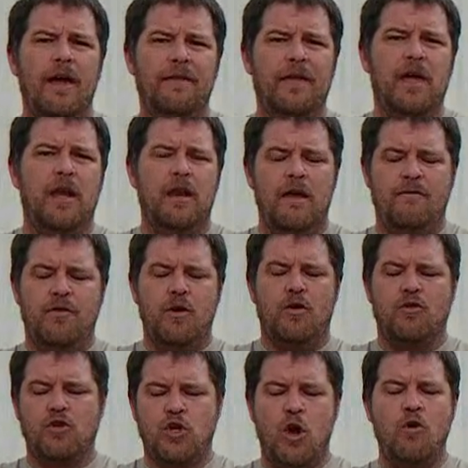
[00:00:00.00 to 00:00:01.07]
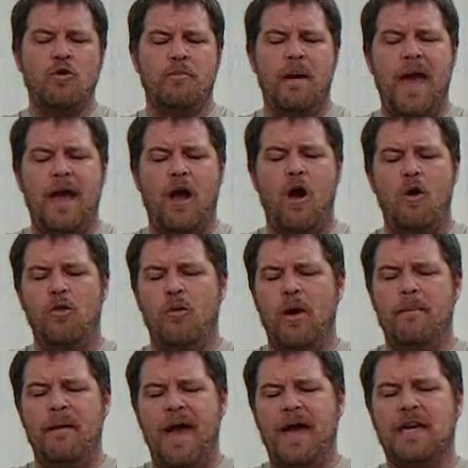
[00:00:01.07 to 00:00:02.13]
and then if you're choked back all the
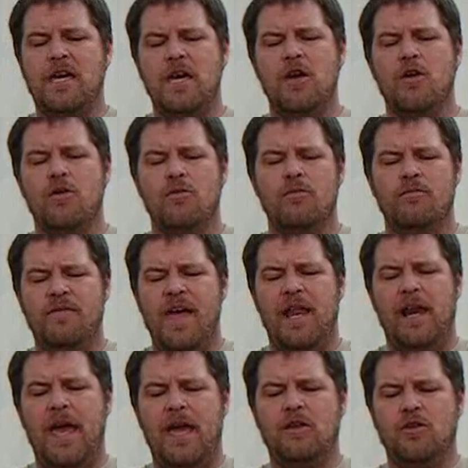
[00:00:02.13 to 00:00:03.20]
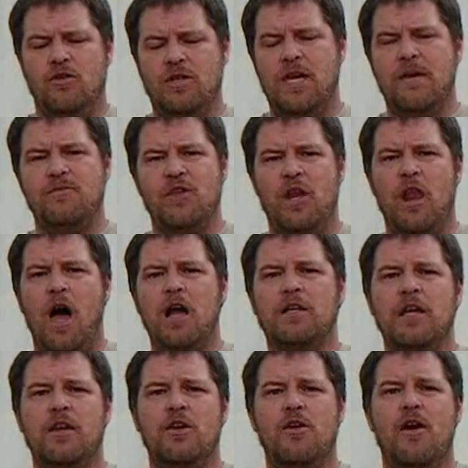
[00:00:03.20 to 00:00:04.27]
way back here, that lanyard keeps it
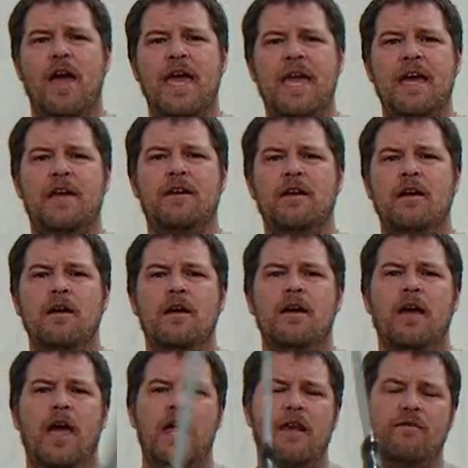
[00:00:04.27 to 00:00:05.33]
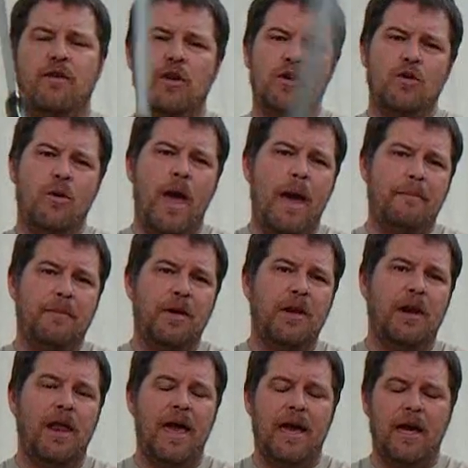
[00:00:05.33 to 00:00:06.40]
locked into your hand, and if you do
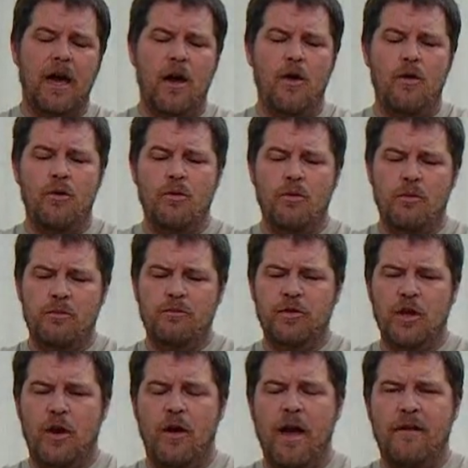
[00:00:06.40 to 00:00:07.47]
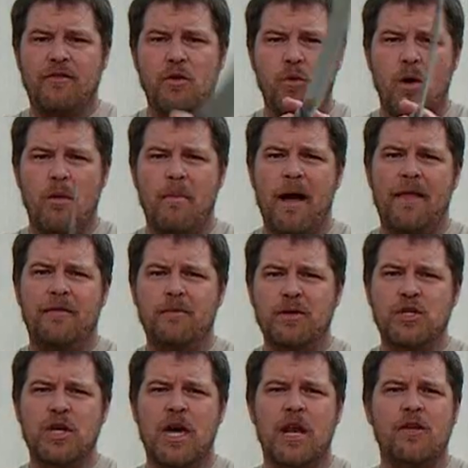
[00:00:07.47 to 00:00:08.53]
happen to let go, you don't have to worry about the
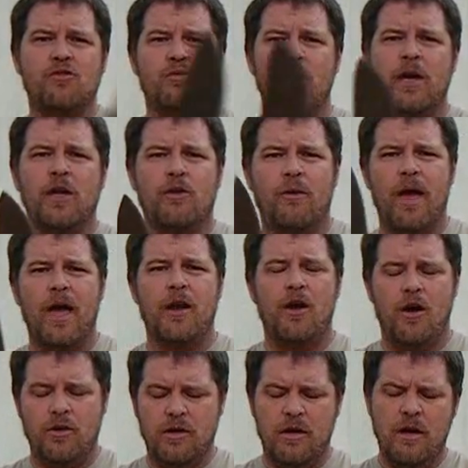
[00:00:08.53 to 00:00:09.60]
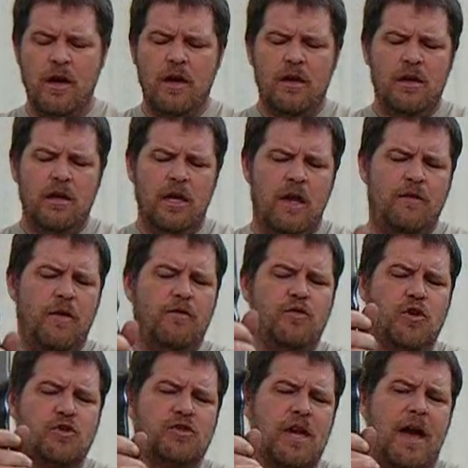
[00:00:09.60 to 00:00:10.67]
machete swinging around on you. If
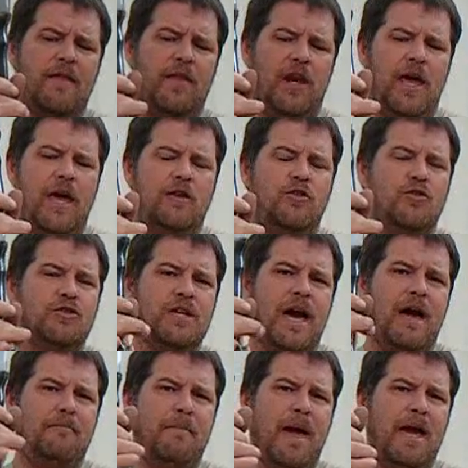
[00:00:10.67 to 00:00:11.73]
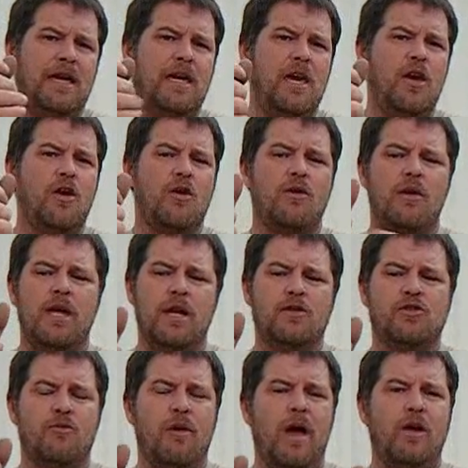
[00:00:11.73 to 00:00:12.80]
you've just got the lanyard tied back here
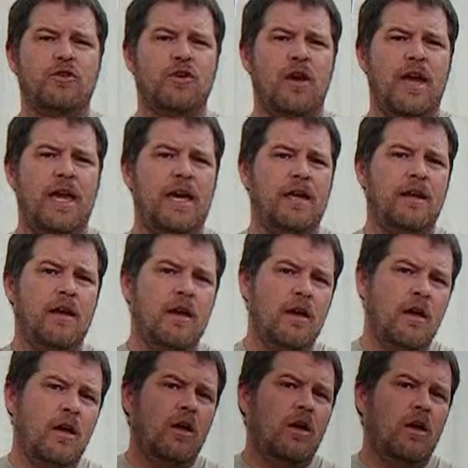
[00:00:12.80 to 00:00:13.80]
and it's around your hand,